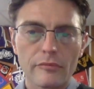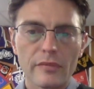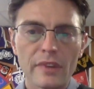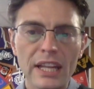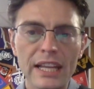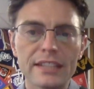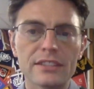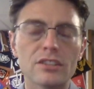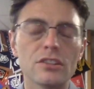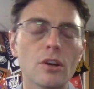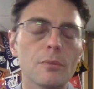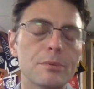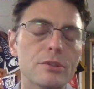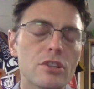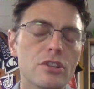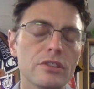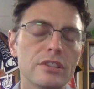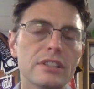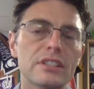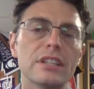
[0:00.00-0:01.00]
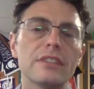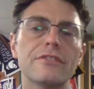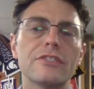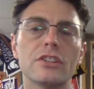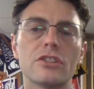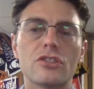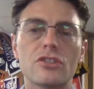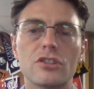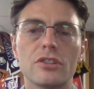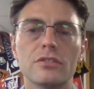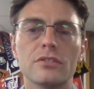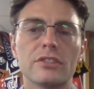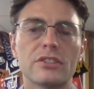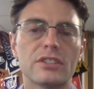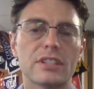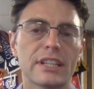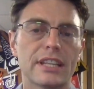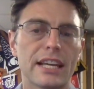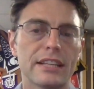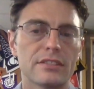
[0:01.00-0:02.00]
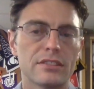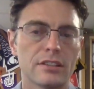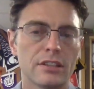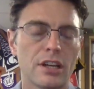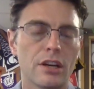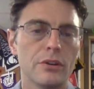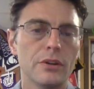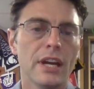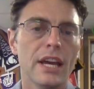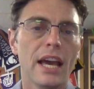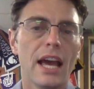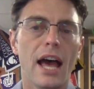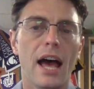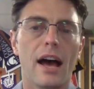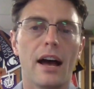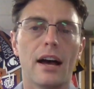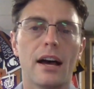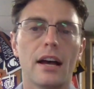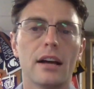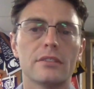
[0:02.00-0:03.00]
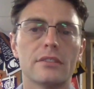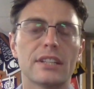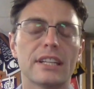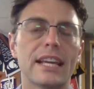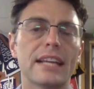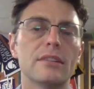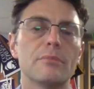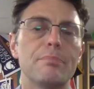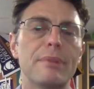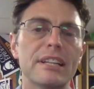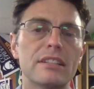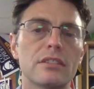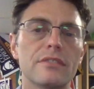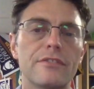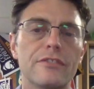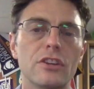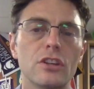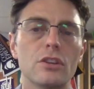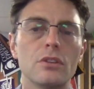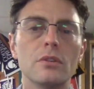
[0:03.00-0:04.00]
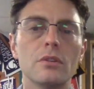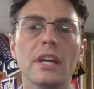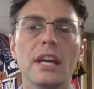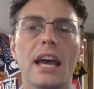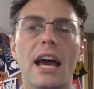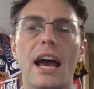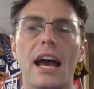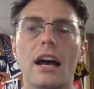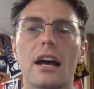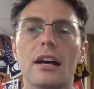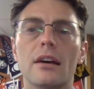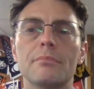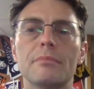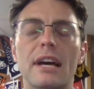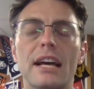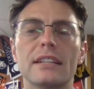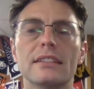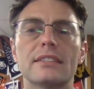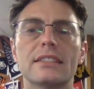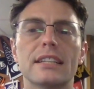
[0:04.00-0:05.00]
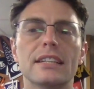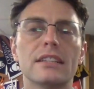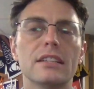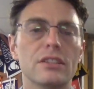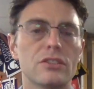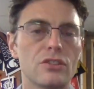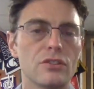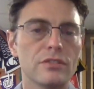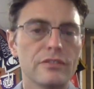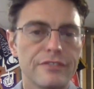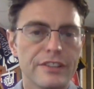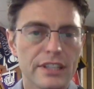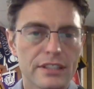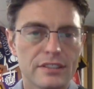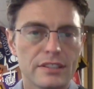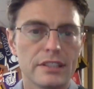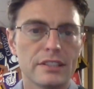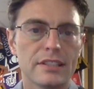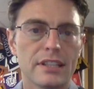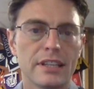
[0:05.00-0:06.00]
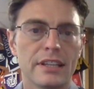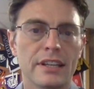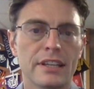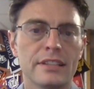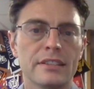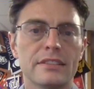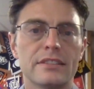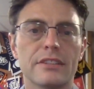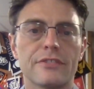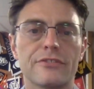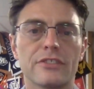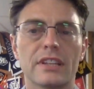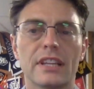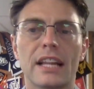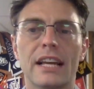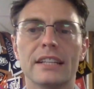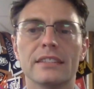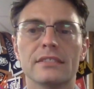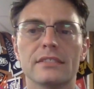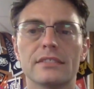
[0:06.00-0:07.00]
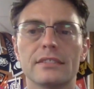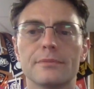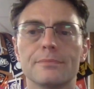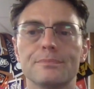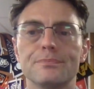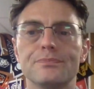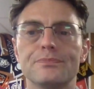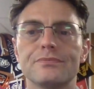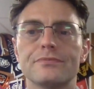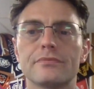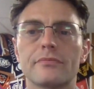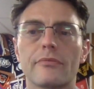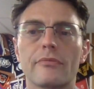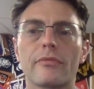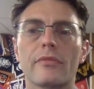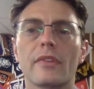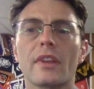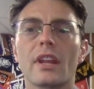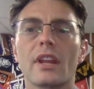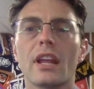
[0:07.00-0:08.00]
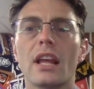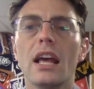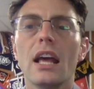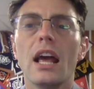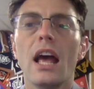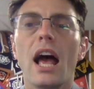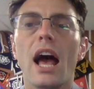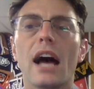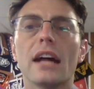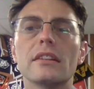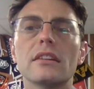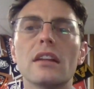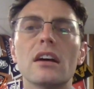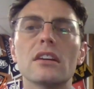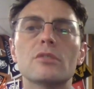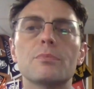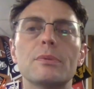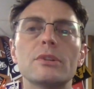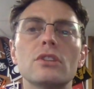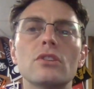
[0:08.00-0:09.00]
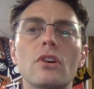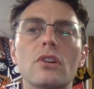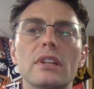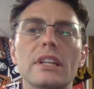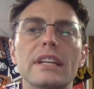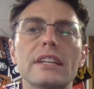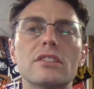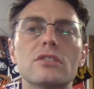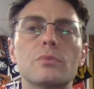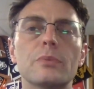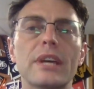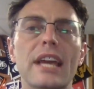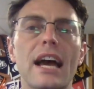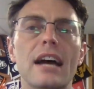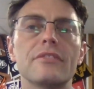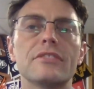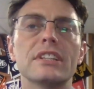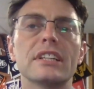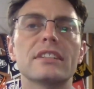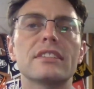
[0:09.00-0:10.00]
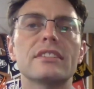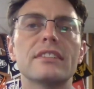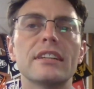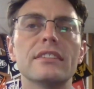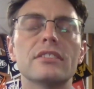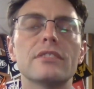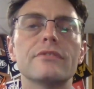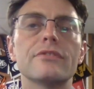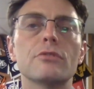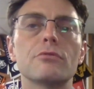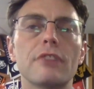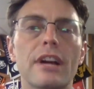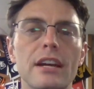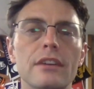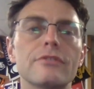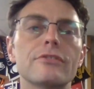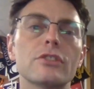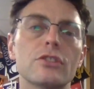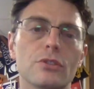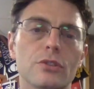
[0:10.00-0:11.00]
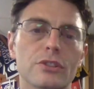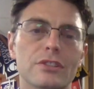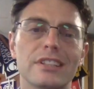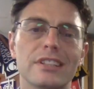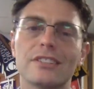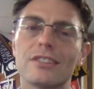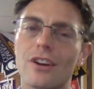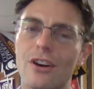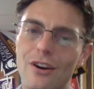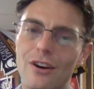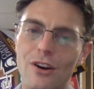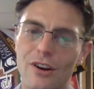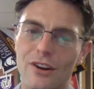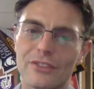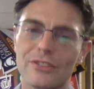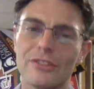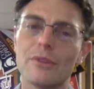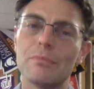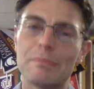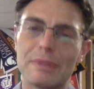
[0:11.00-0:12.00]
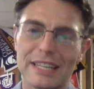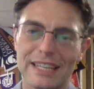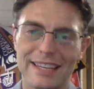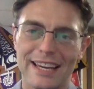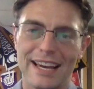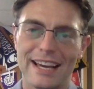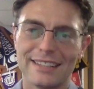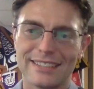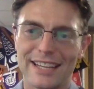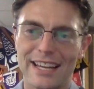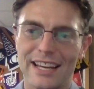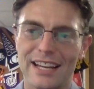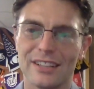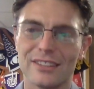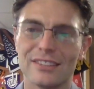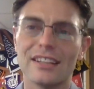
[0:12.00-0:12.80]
It's an opportunity for the students to get to know, to get a better view and see these universities in a different lens. And last but not least, we have an extensive array of resources on the PSL.